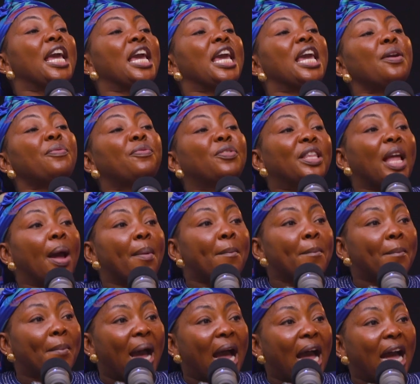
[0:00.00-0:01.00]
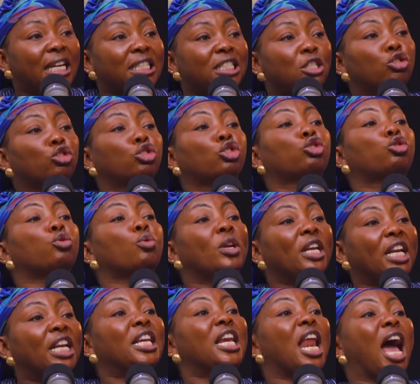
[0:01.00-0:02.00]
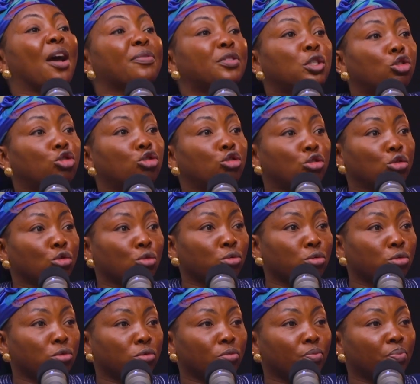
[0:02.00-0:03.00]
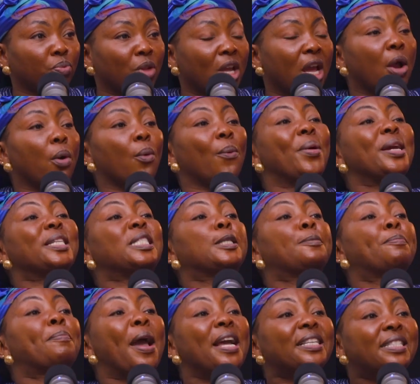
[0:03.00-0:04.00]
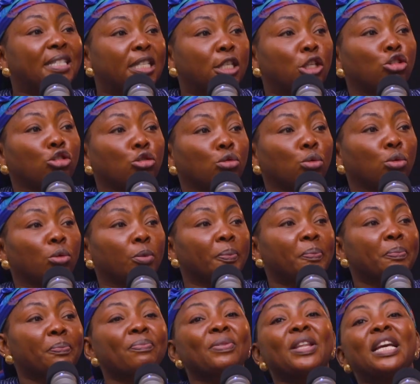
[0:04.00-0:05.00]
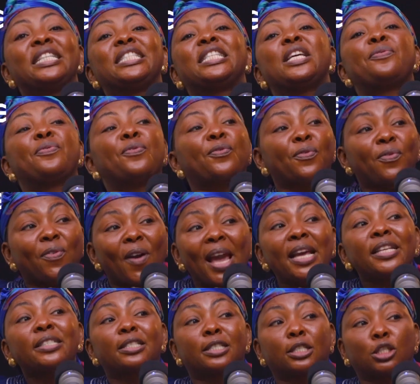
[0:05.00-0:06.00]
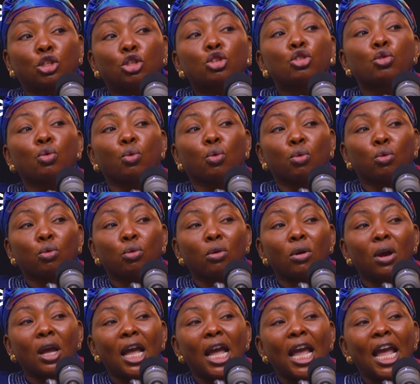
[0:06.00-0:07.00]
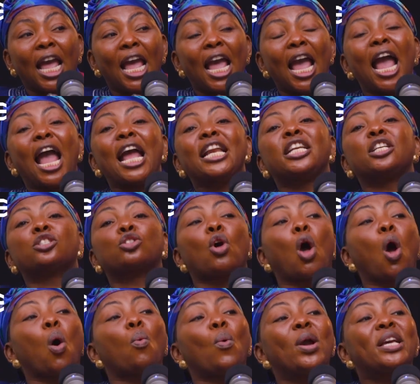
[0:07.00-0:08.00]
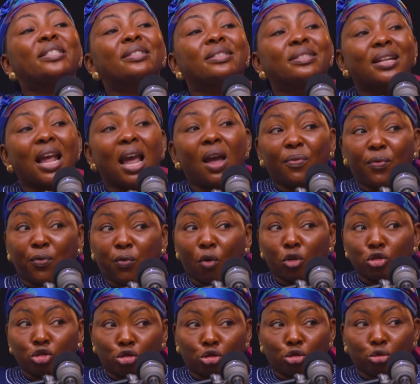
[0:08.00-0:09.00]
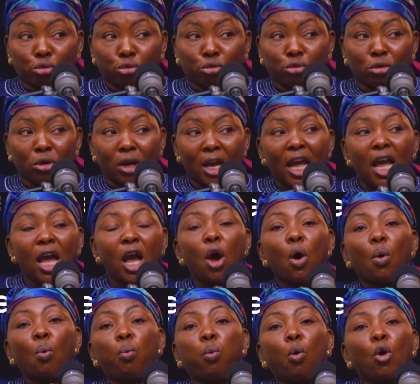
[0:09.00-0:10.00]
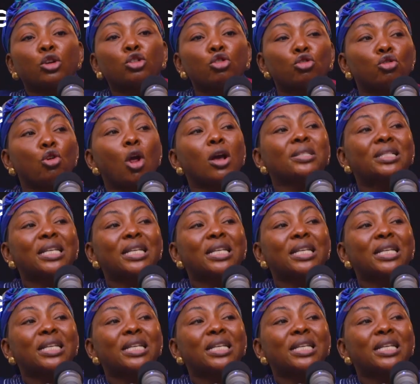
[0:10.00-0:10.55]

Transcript: if the man truly loves you, respects you, defends you, and is always there for you, will not